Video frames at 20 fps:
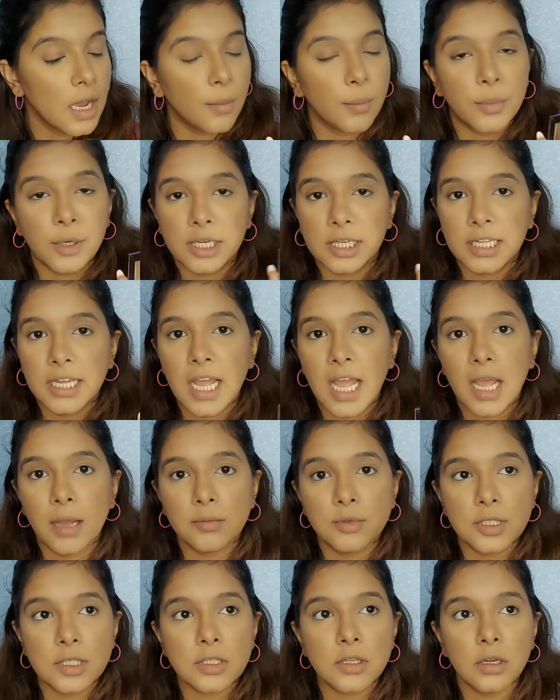But yeah,
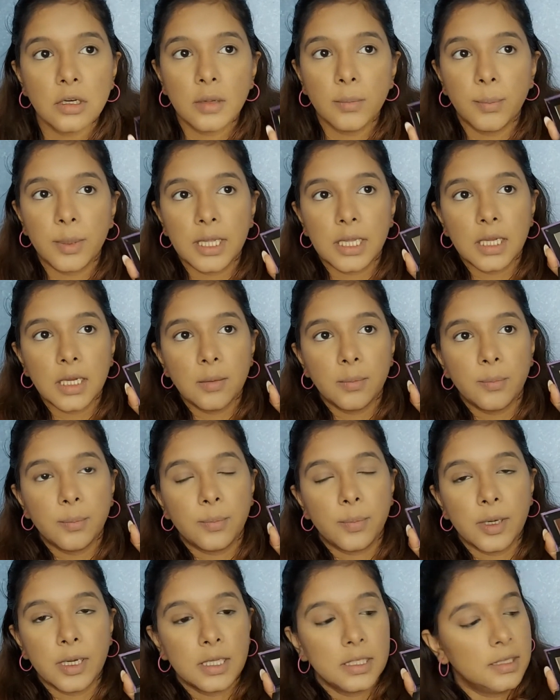I'm just gonna pick
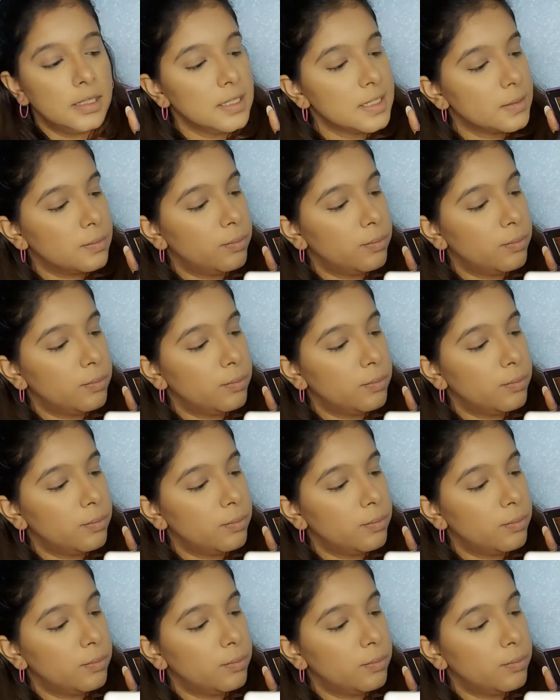up this